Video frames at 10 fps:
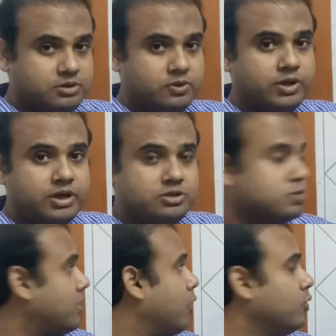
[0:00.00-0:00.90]
Okay, so
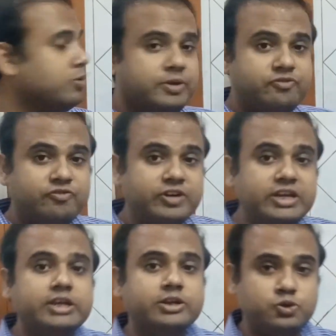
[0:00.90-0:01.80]
Rahu will be
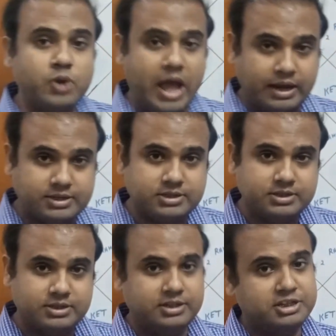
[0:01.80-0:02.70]
free to act
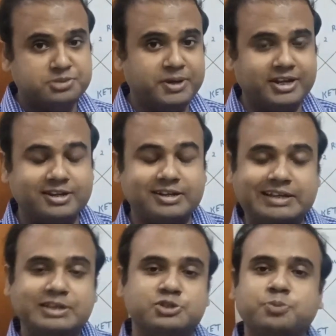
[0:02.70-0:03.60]
in this period.
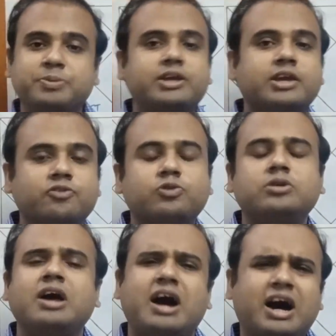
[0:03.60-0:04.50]
So be careful.
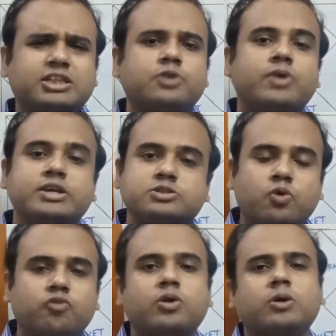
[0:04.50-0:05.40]
Otherwise,
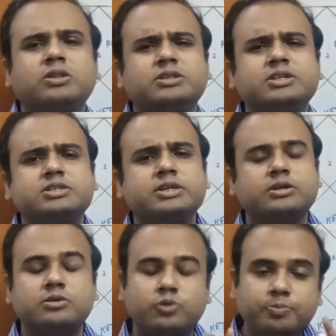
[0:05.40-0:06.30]
overall this
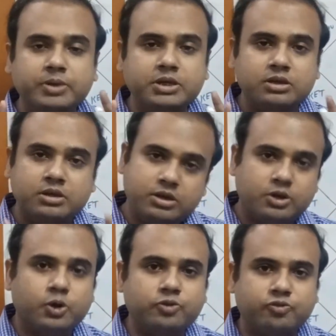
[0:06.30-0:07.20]
year would be
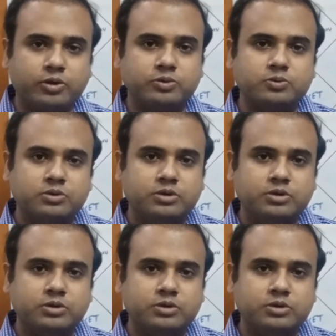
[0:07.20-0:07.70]
good for you.